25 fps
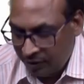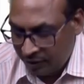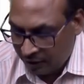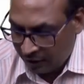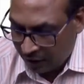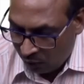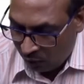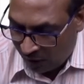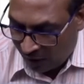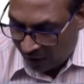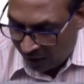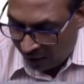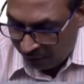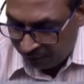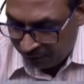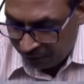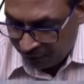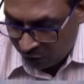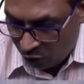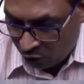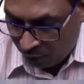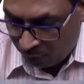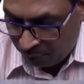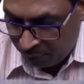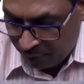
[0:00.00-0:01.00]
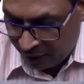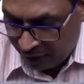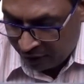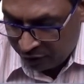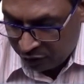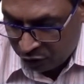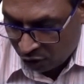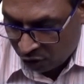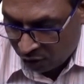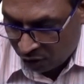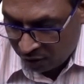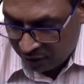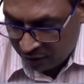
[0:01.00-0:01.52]
Now after oblique
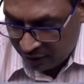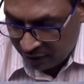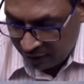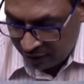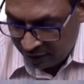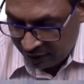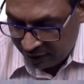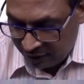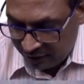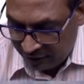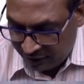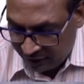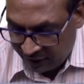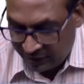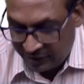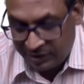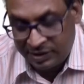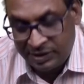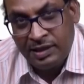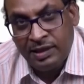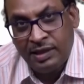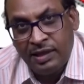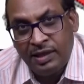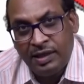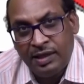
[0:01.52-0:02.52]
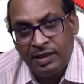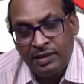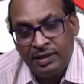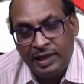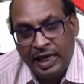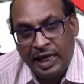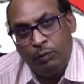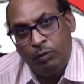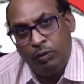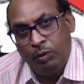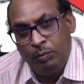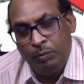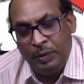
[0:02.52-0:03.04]
shock, yes,
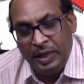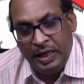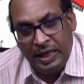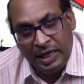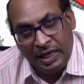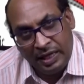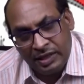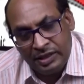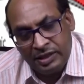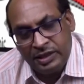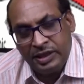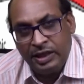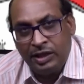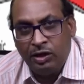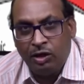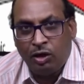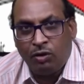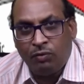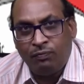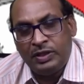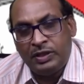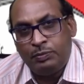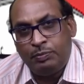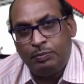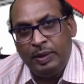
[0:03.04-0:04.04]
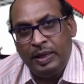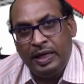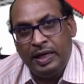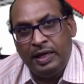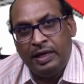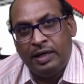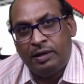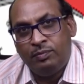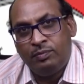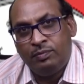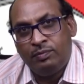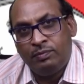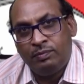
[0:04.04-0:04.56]
there will be reduction of
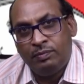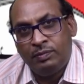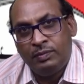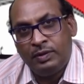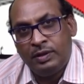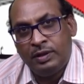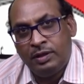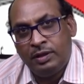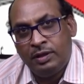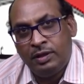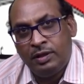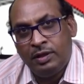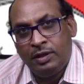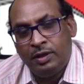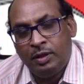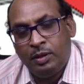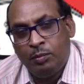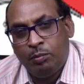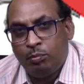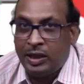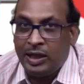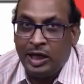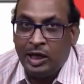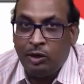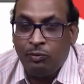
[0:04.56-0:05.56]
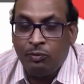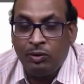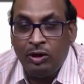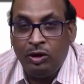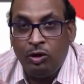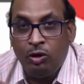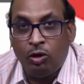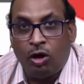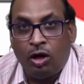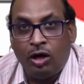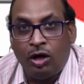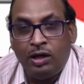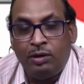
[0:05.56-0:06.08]
speed, but it will
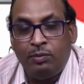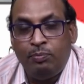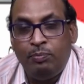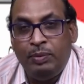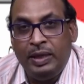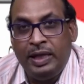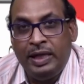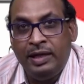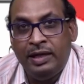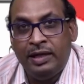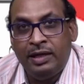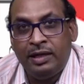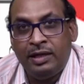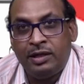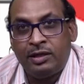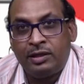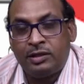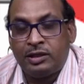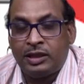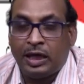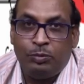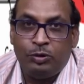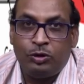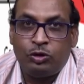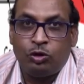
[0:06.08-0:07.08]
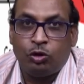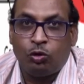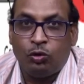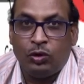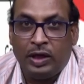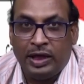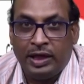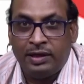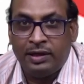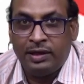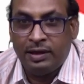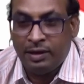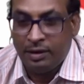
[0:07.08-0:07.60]
not be
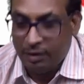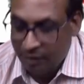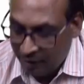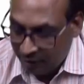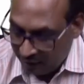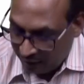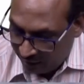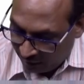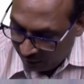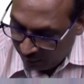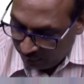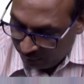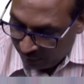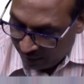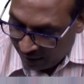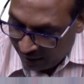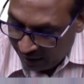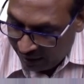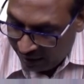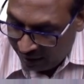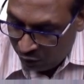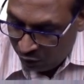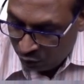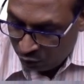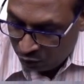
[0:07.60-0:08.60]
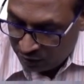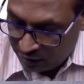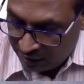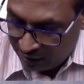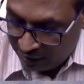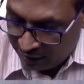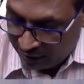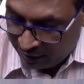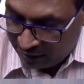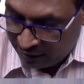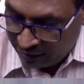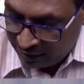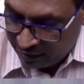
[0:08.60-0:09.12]
subsonic. It may reduce
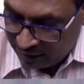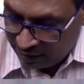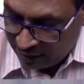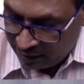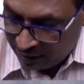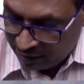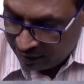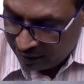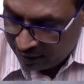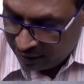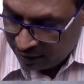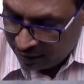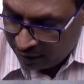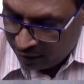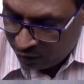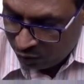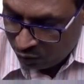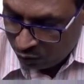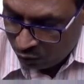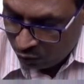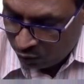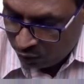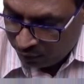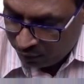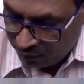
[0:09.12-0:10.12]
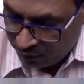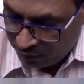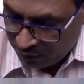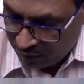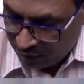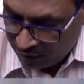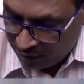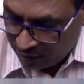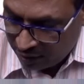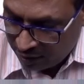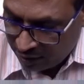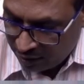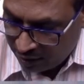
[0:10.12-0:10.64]
it to
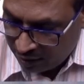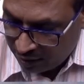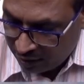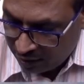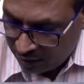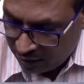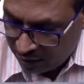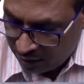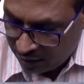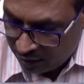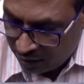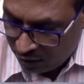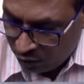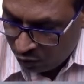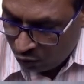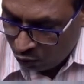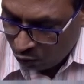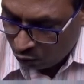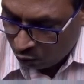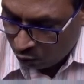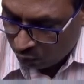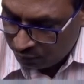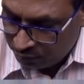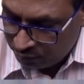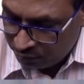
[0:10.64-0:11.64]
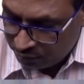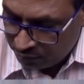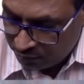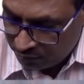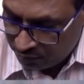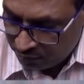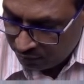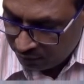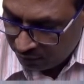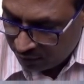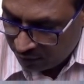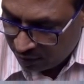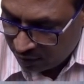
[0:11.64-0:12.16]
2.
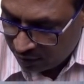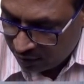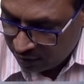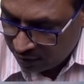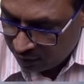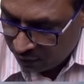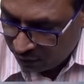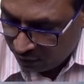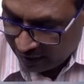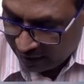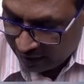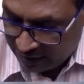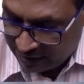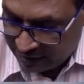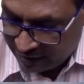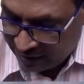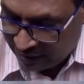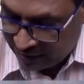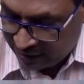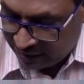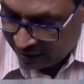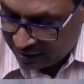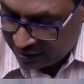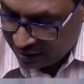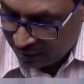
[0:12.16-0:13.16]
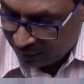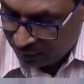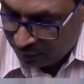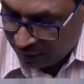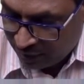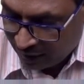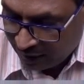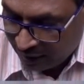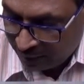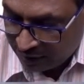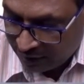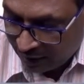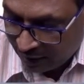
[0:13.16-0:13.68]
We can say that
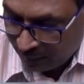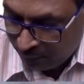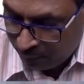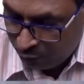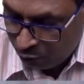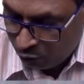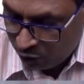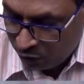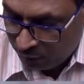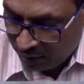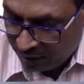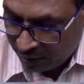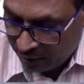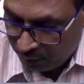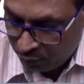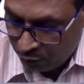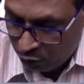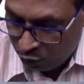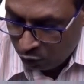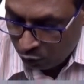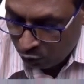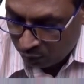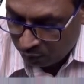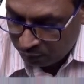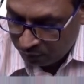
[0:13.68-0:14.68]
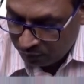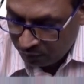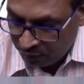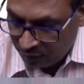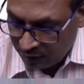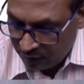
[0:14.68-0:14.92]
sometimes m will become 2.